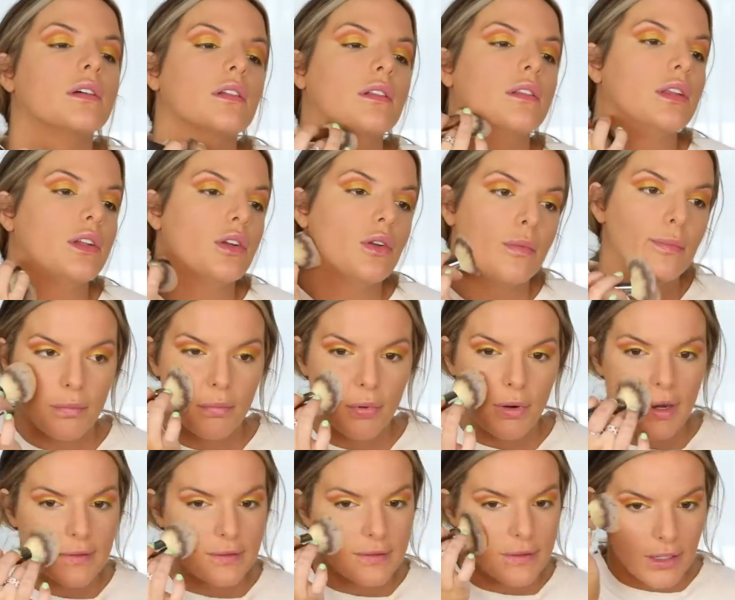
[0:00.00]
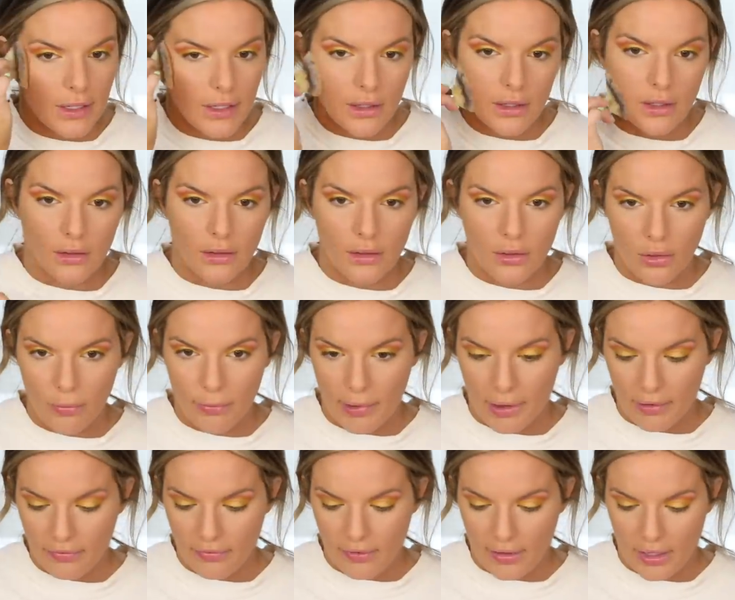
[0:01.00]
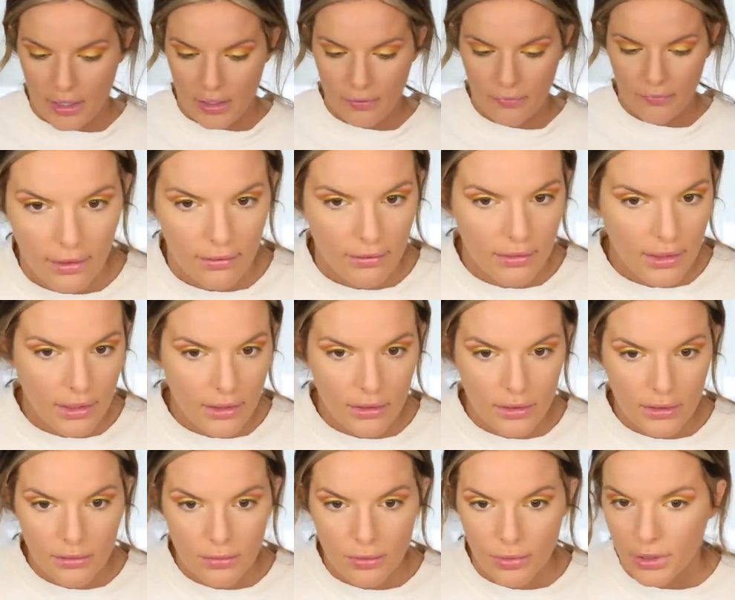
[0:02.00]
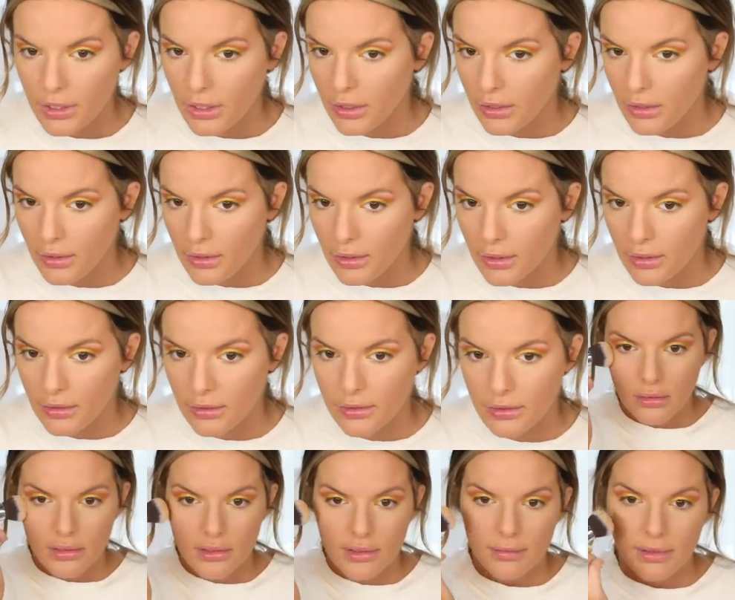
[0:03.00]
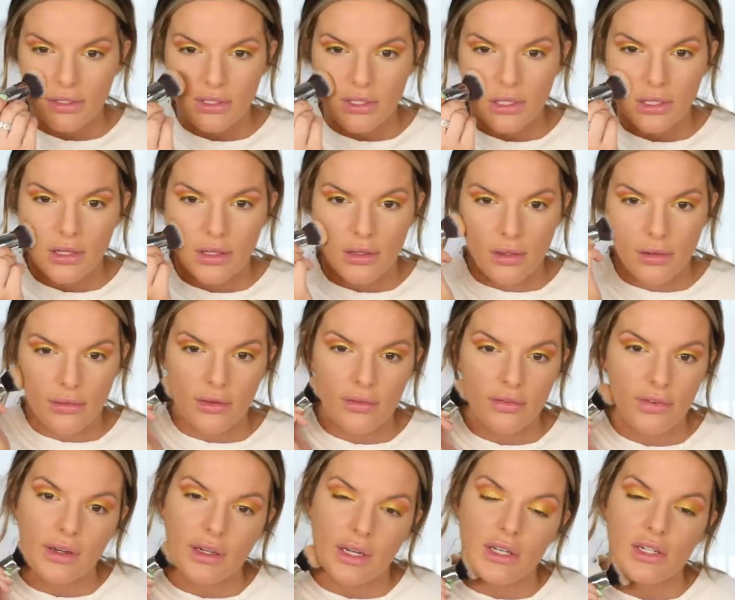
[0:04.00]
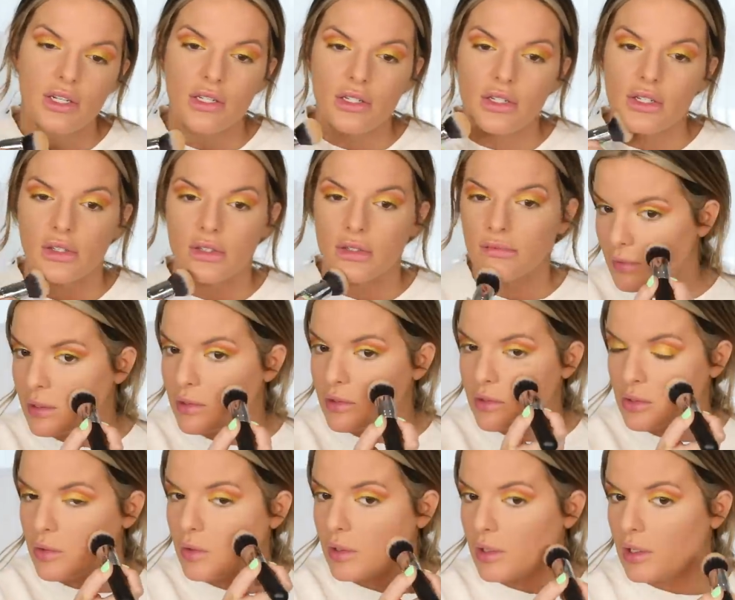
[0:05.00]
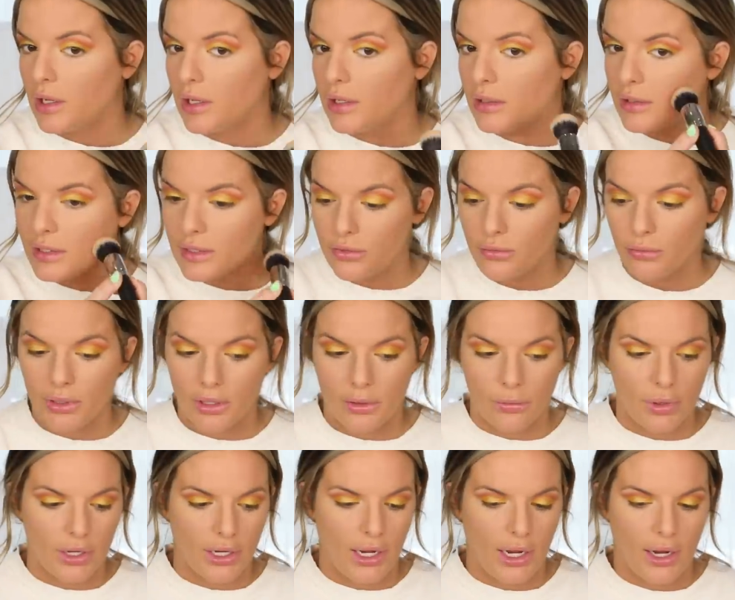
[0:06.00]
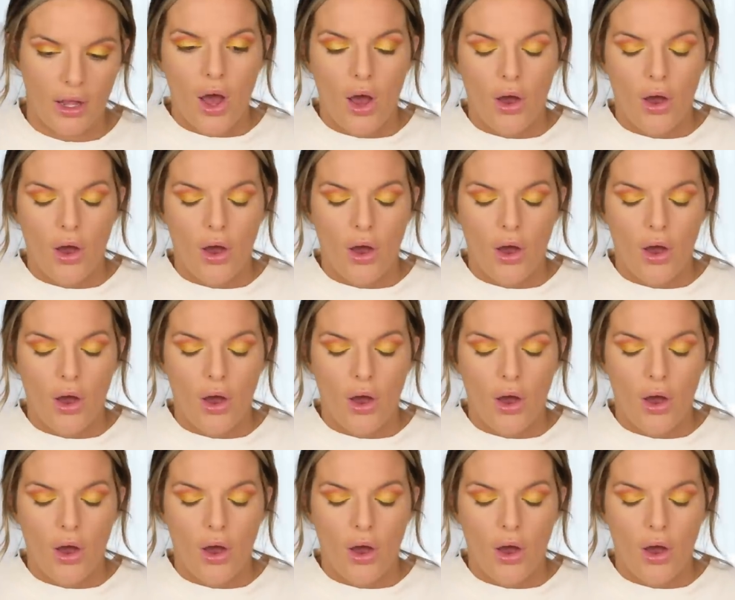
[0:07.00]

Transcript: A little pressing, a little buffing. Everything looks pretty good especially the, the foundation is just, it's doing good. It's really working.